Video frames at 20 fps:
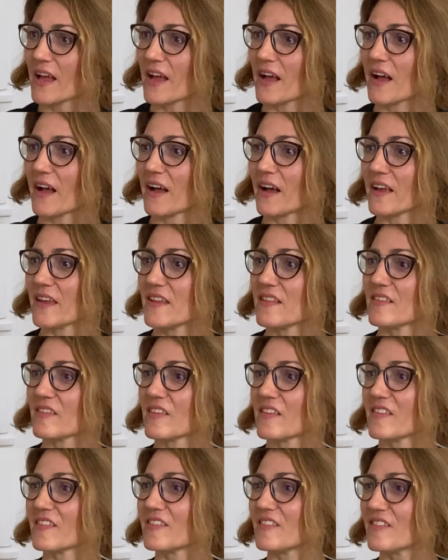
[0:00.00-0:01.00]

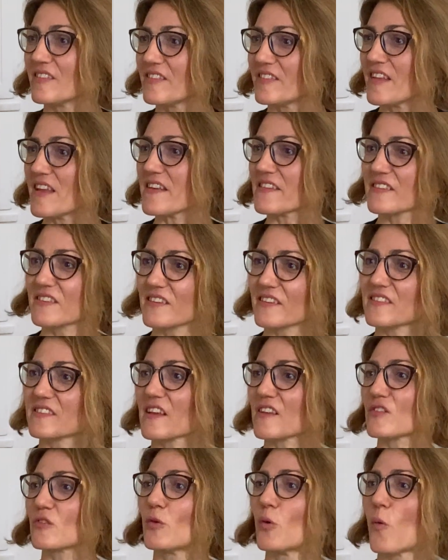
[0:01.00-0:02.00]
in this
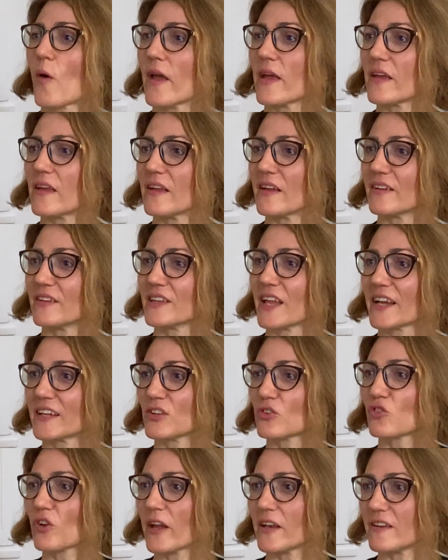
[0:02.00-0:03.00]
successful way like
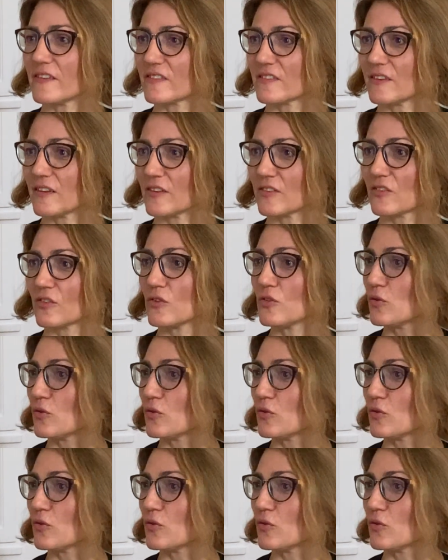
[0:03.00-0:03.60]
the Chinese did.